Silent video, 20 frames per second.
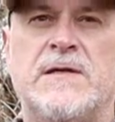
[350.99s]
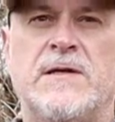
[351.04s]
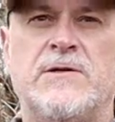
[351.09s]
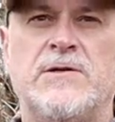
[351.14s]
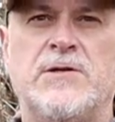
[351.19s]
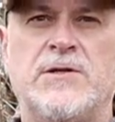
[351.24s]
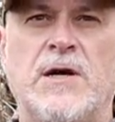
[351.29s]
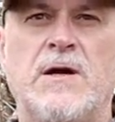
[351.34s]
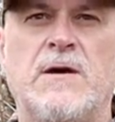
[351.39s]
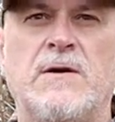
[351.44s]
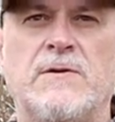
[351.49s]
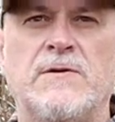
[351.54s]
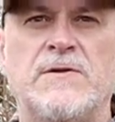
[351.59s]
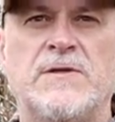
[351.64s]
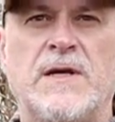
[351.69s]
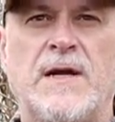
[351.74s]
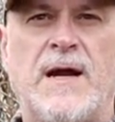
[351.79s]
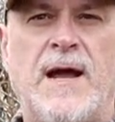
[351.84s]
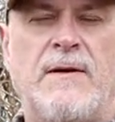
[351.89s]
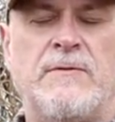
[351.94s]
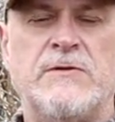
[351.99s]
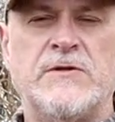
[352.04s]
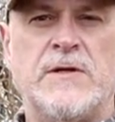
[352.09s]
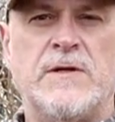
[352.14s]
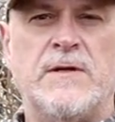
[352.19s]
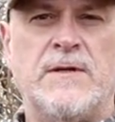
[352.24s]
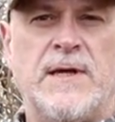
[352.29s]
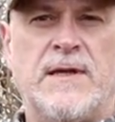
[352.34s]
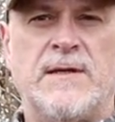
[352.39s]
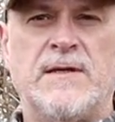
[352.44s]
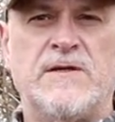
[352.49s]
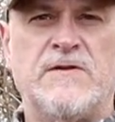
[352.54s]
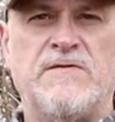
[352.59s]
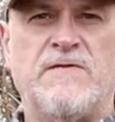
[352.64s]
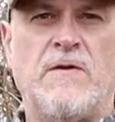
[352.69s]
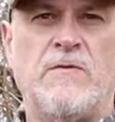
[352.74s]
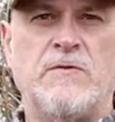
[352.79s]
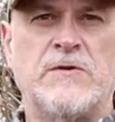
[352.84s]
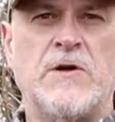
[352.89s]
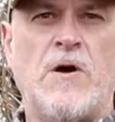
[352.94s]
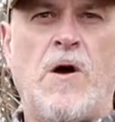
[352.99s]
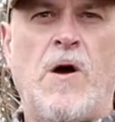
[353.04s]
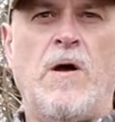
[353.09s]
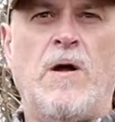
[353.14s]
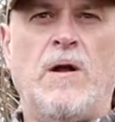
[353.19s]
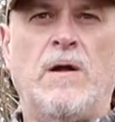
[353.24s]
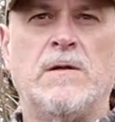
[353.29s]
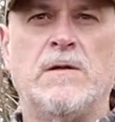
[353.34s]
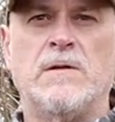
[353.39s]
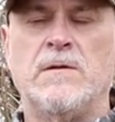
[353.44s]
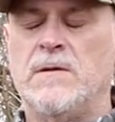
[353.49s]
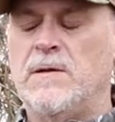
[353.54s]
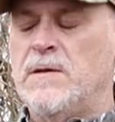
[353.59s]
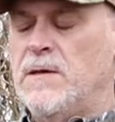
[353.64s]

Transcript: that shows that I was that this phone was called.